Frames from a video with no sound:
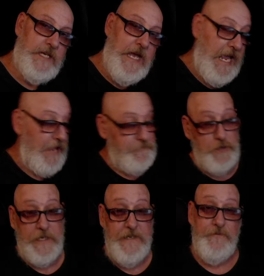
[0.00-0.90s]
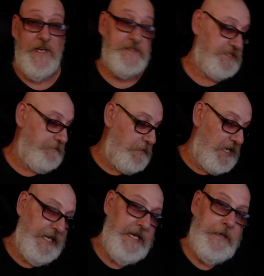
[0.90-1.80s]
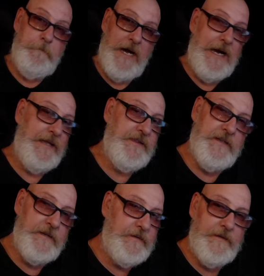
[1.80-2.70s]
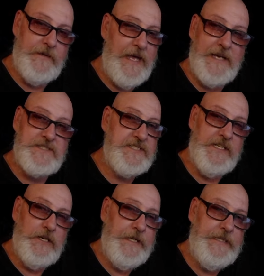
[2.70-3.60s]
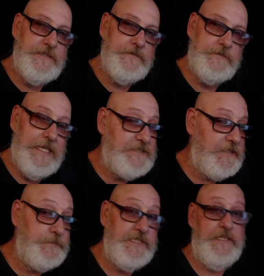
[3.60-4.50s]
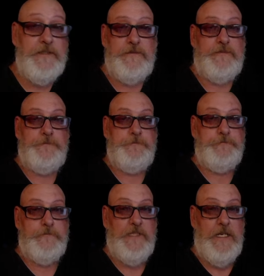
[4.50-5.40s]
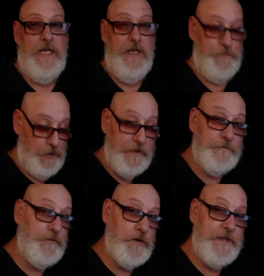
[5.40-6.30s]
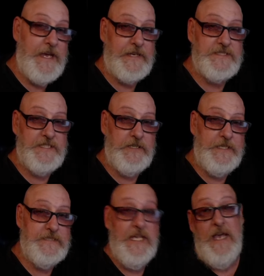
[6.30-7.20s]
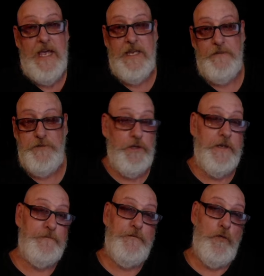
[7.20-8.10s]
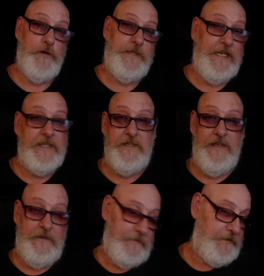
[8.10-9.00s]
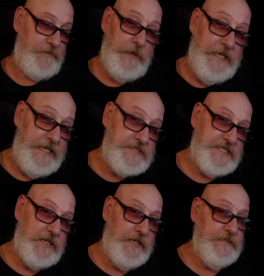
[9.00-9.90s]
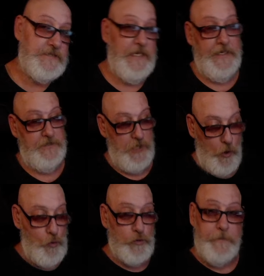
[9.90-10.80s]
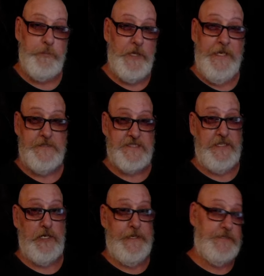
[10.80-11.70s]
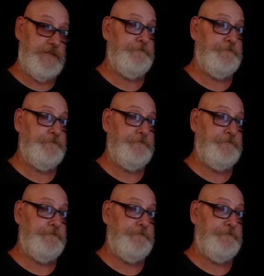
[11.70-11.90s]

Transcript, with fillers: If you can invest the money and buy the, the X series, that's up to you. If you can afford the X series, and if you can afford to get the 3D series and get the whole complete series,